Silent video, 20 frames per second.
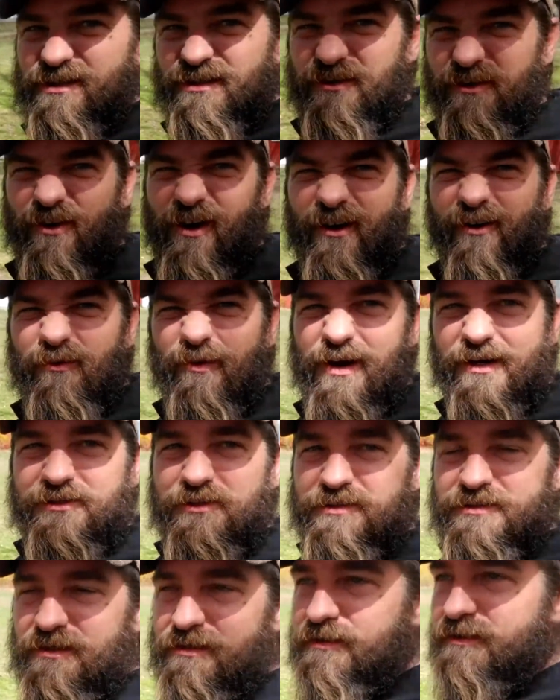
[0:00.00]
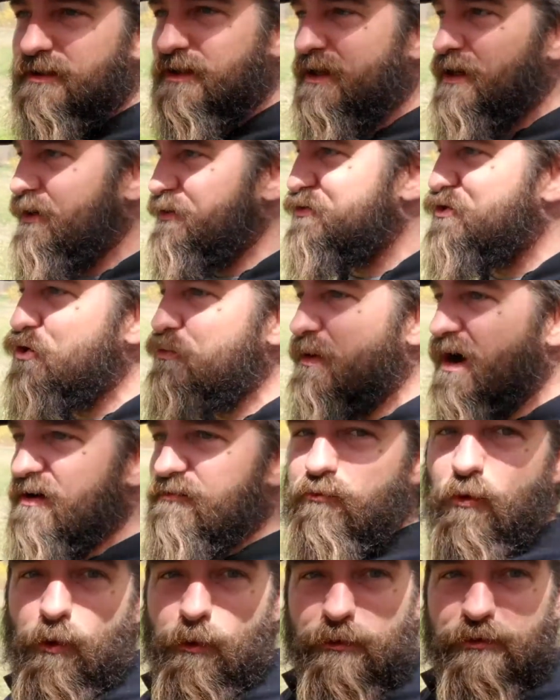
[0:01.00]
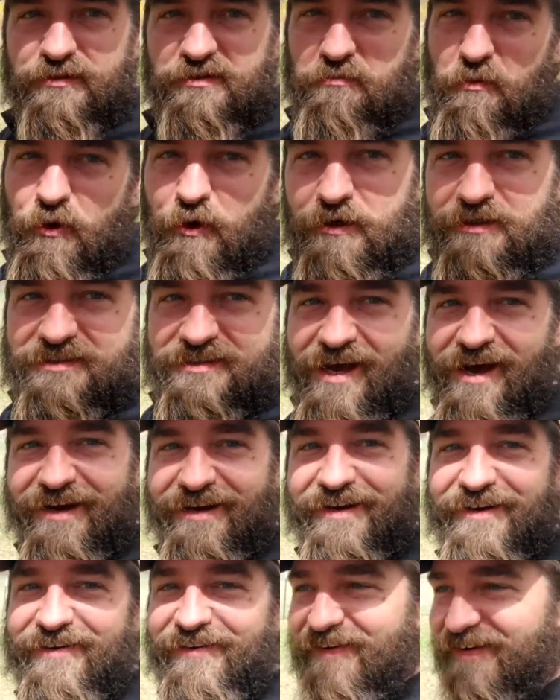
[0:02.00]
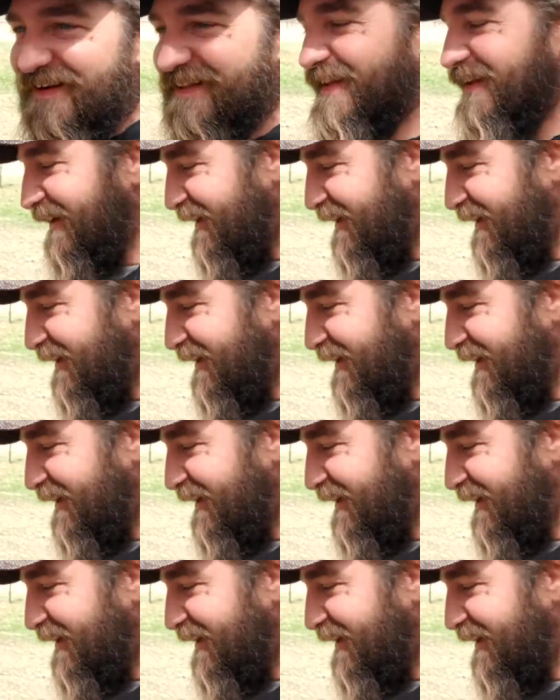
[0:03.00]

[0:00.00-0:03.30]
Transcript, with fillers: you know, I don't want just a 2x4 with some hooks on it or anything